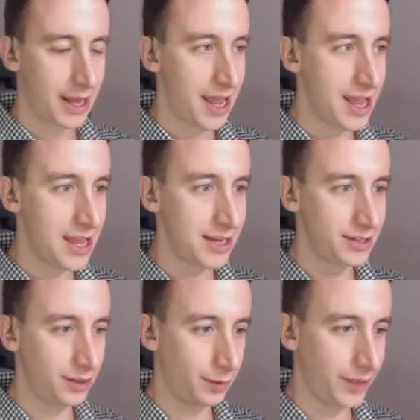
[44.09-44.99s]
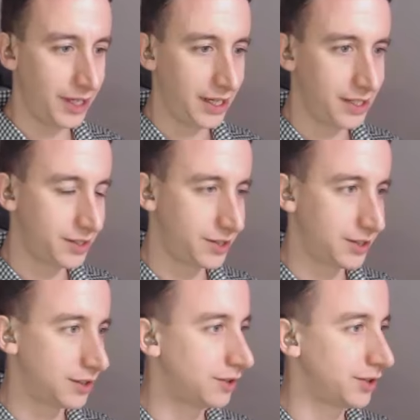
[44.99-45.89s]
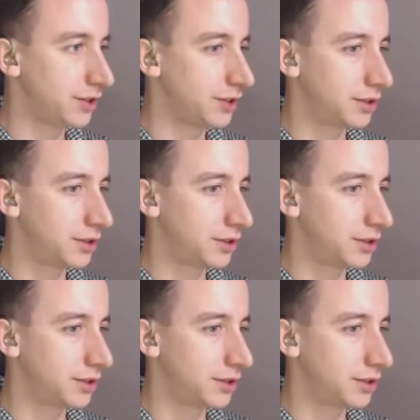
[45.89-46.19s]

And we installed